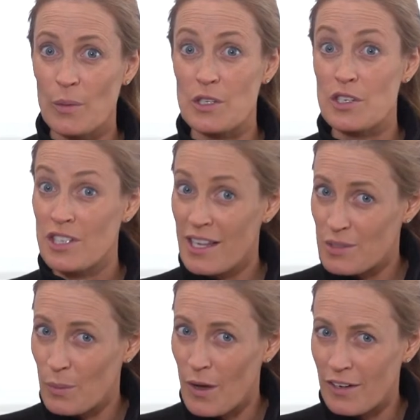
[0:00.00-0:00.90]
which
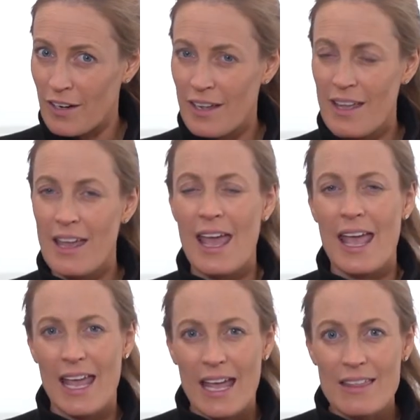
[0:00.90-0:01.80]
sheds water,
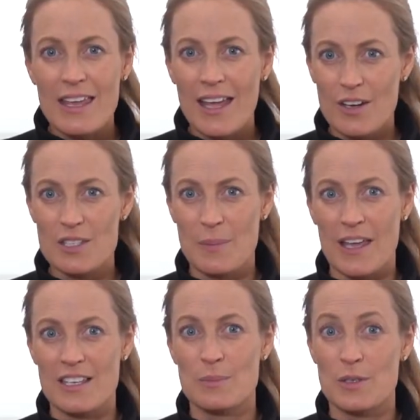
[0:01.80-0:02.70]
and the
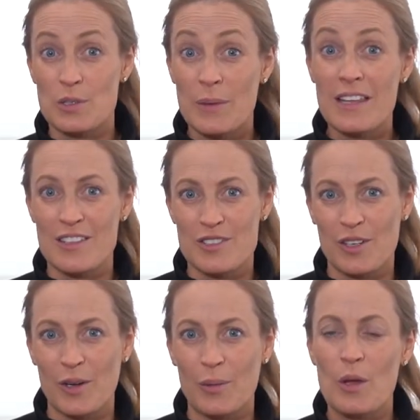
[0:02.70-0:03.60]
airspace between the
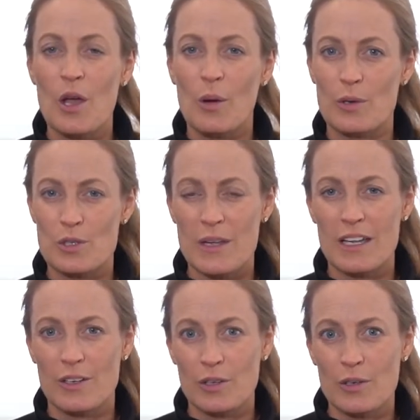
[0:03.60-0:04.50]
two, which we
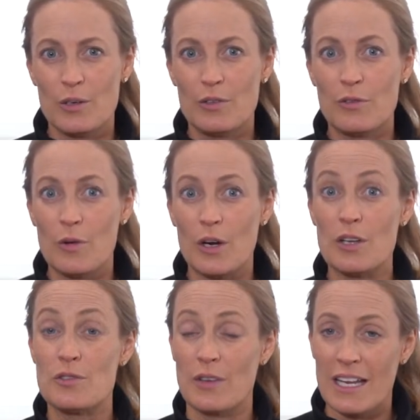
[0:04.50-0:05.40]
include
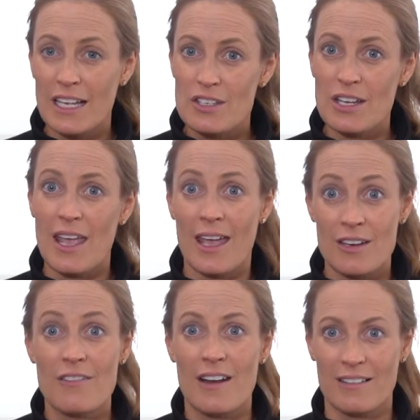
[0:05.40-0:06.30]
for drainage
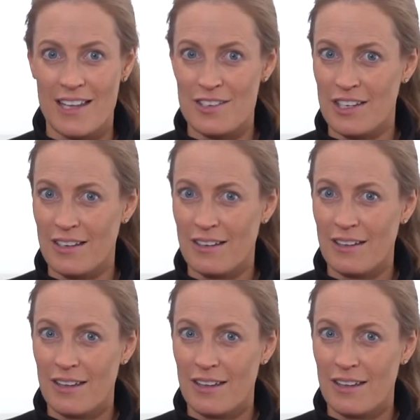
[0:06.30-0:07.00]
and ventilation.